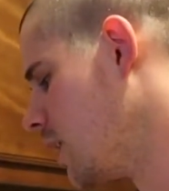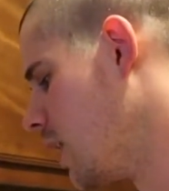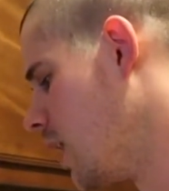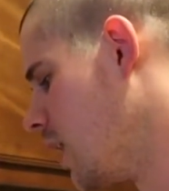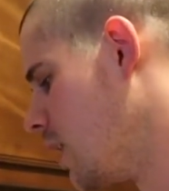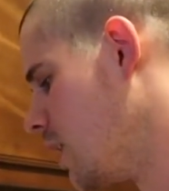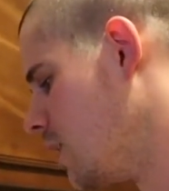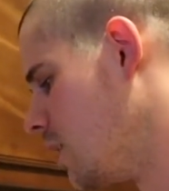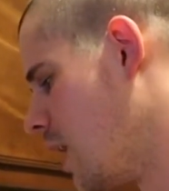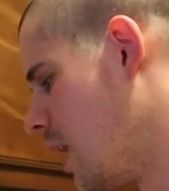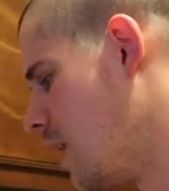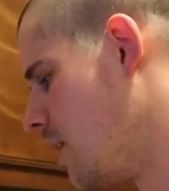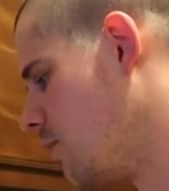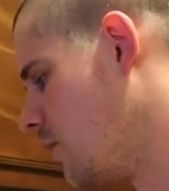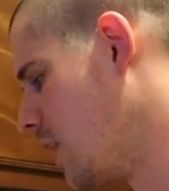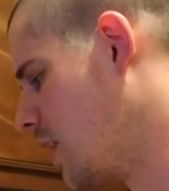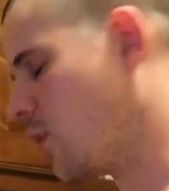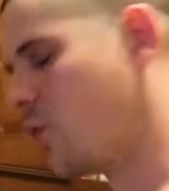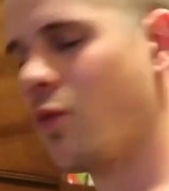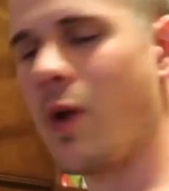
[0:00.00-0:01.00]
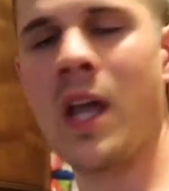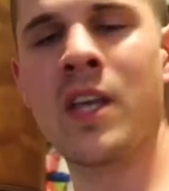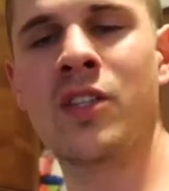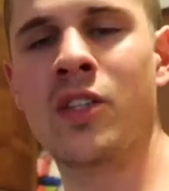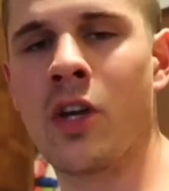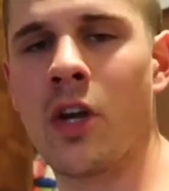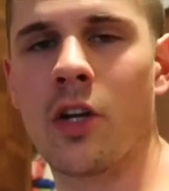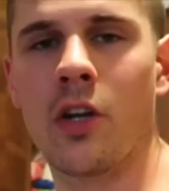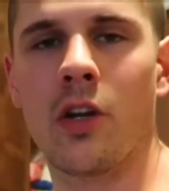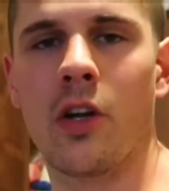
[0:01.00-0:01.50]
And I have like a
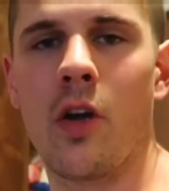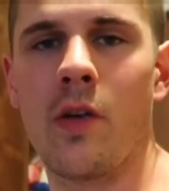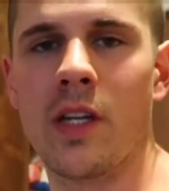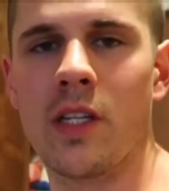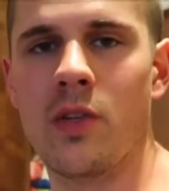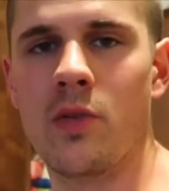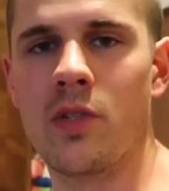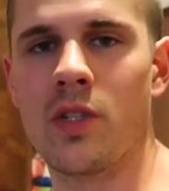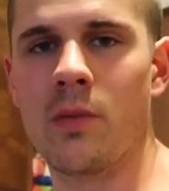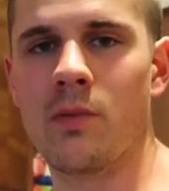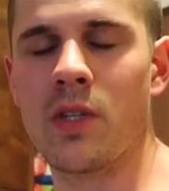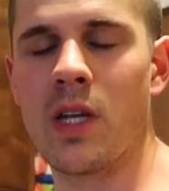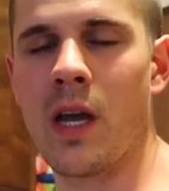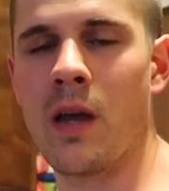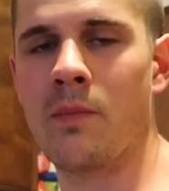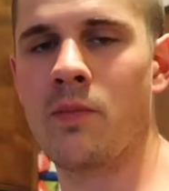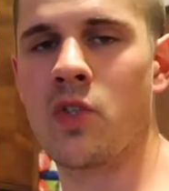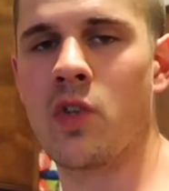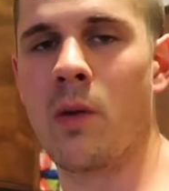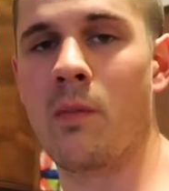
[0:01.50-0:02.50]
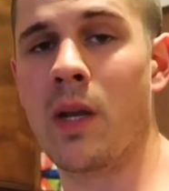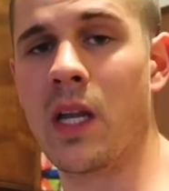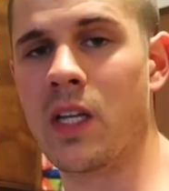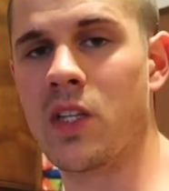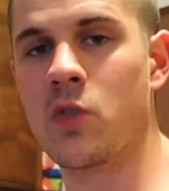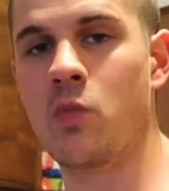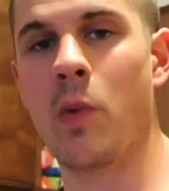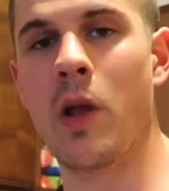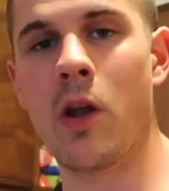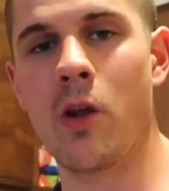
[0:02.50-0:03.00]
rice cooker going too sometimes, so I'm going to
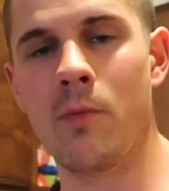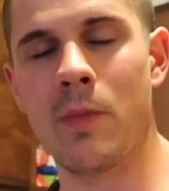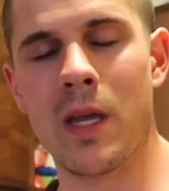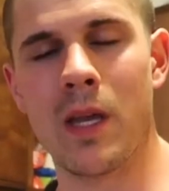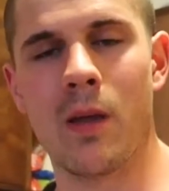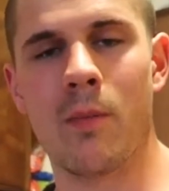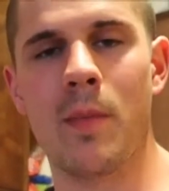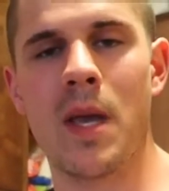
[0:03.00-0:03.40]
experiment.